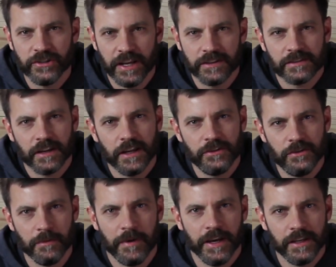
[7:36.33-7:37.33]
downside to
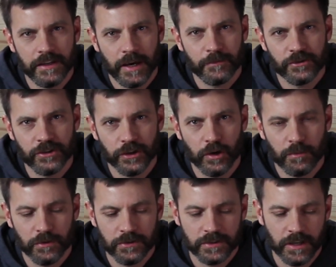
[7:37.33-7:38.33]
the mic adapters that
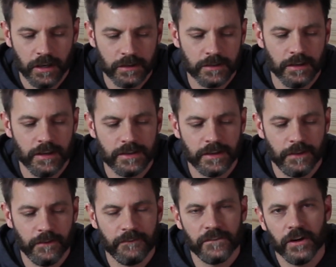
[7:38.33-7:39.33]
GoPro sells is that
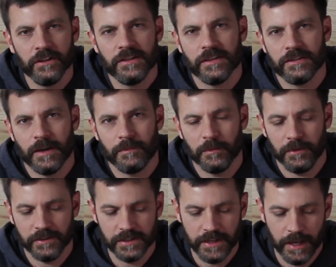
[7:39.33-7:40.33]
they're fairly
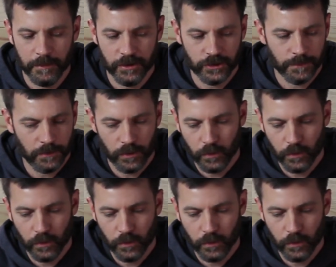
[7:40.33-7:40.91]
susceptible to damage.